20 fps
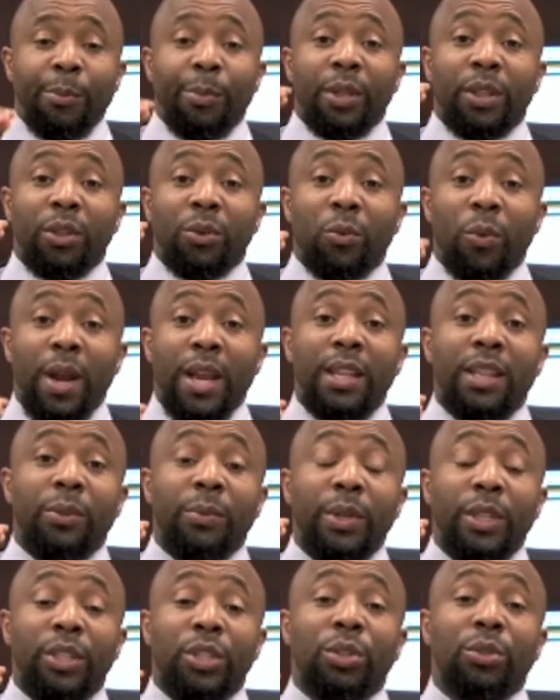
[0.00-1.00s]
but the way that
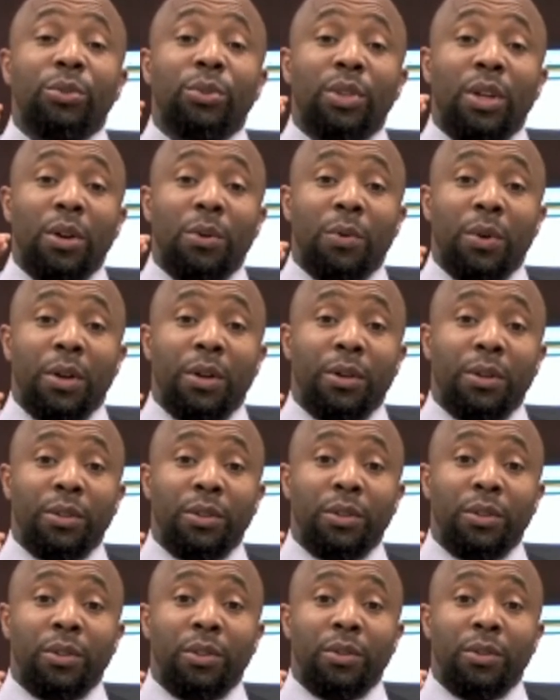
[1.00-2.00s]
we choose our
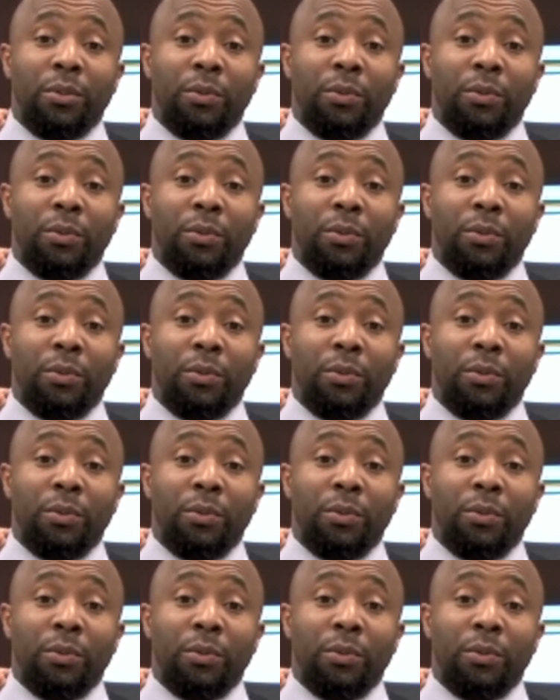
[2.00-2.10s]
words.